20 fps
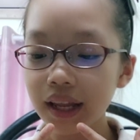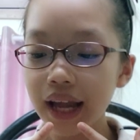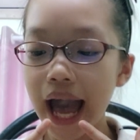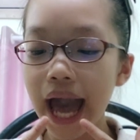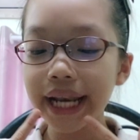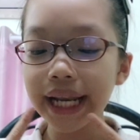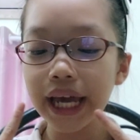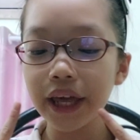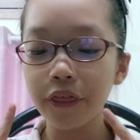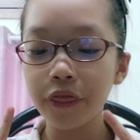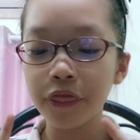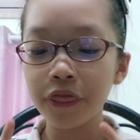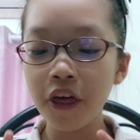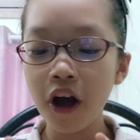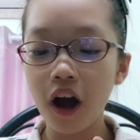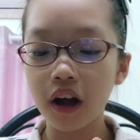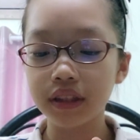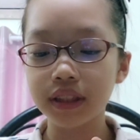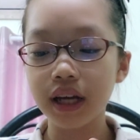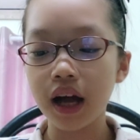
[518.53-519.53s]
And I
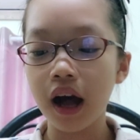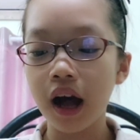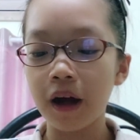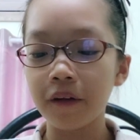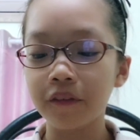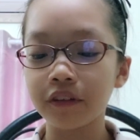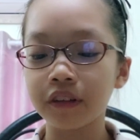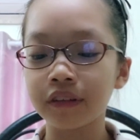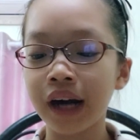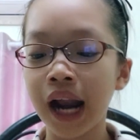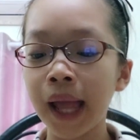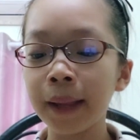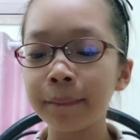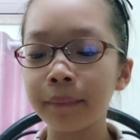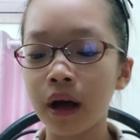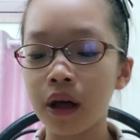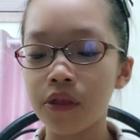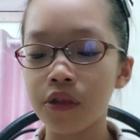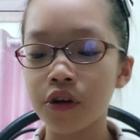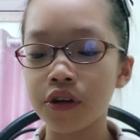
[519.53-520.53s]
thought of
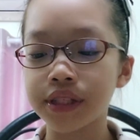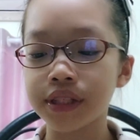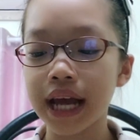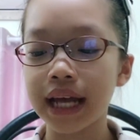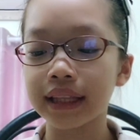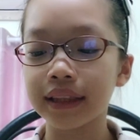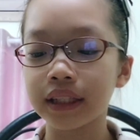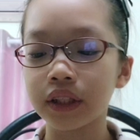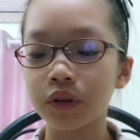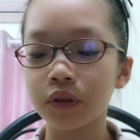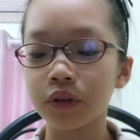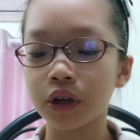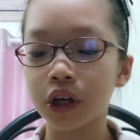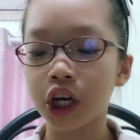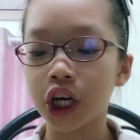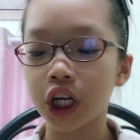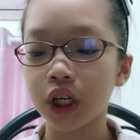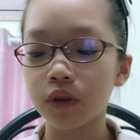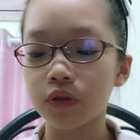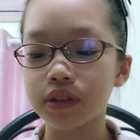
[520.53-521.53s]
grandmothers and little
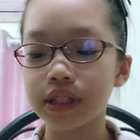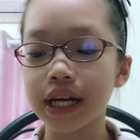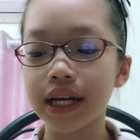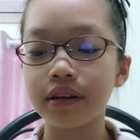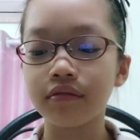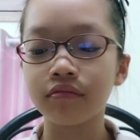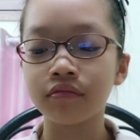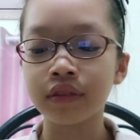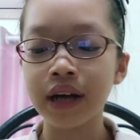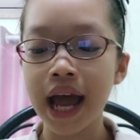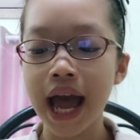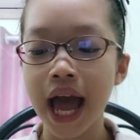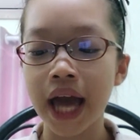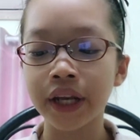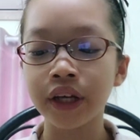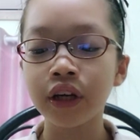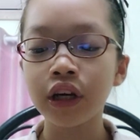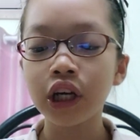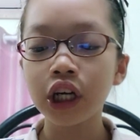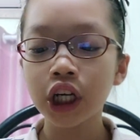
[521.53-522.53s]
girls in
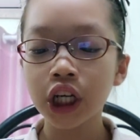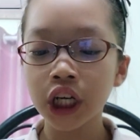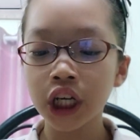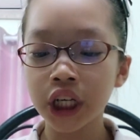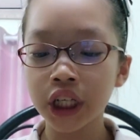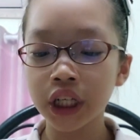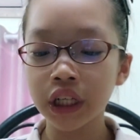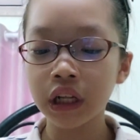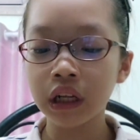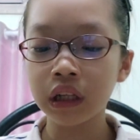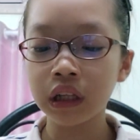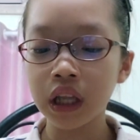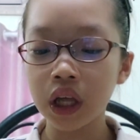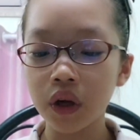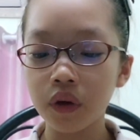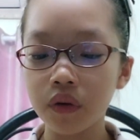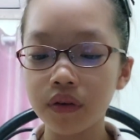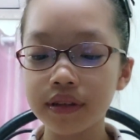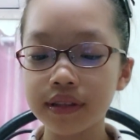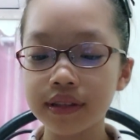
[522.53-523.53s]
red hooded
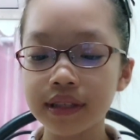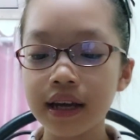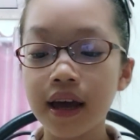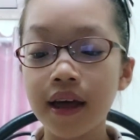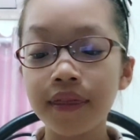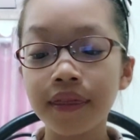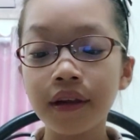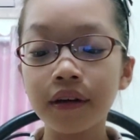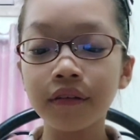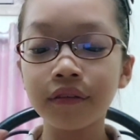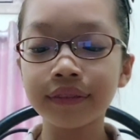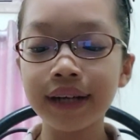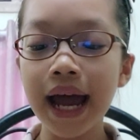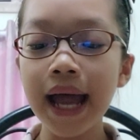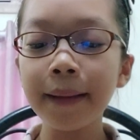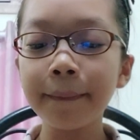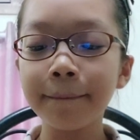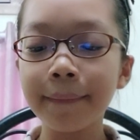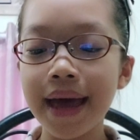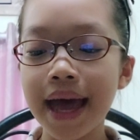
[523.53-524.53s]
cloaks. The
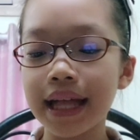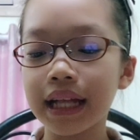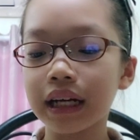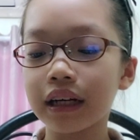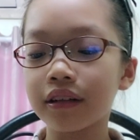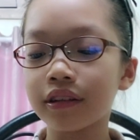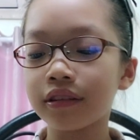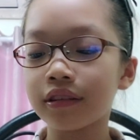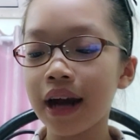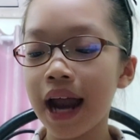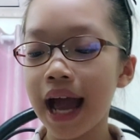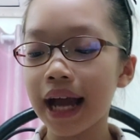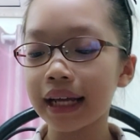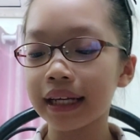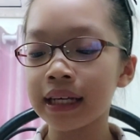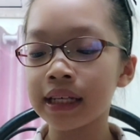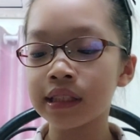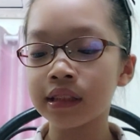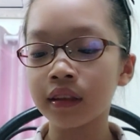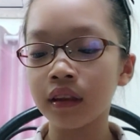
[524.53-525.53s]
red man cracked
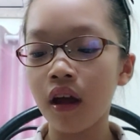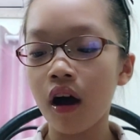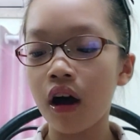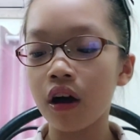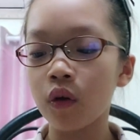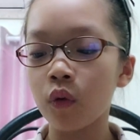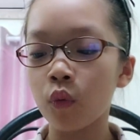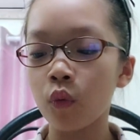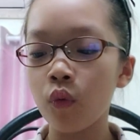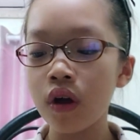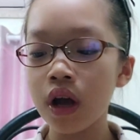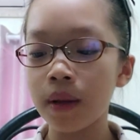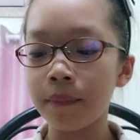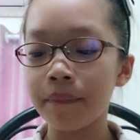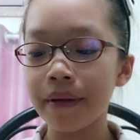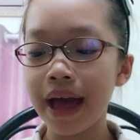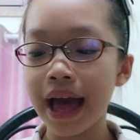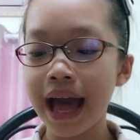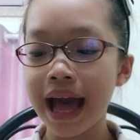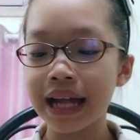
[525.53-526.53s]
his long
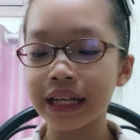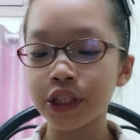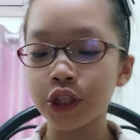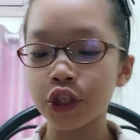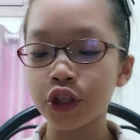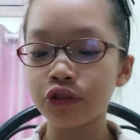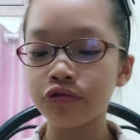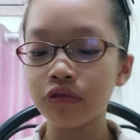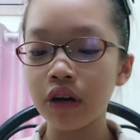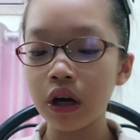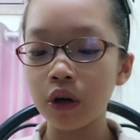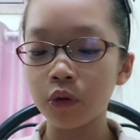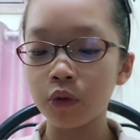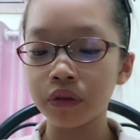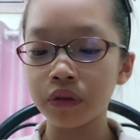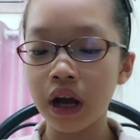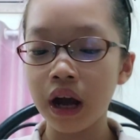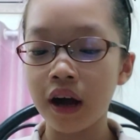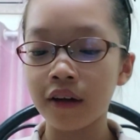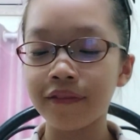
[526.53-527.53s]
whip and
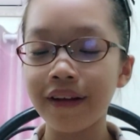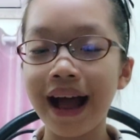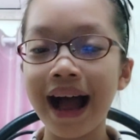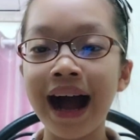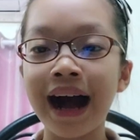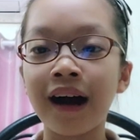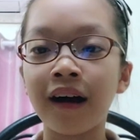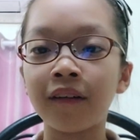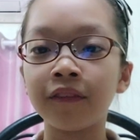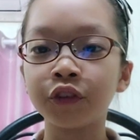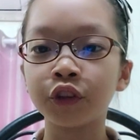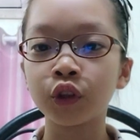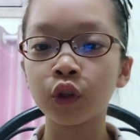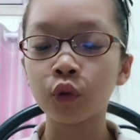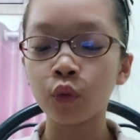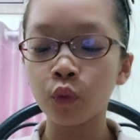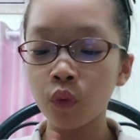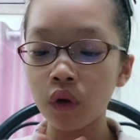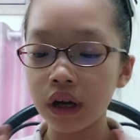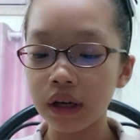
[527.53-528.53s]
strode up after
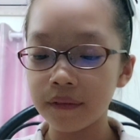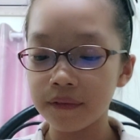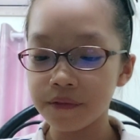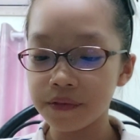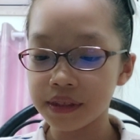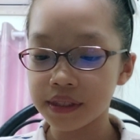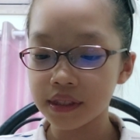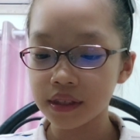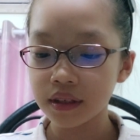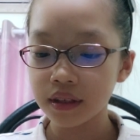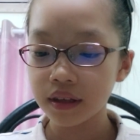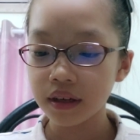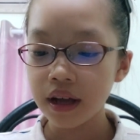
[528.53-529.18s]
the wolves,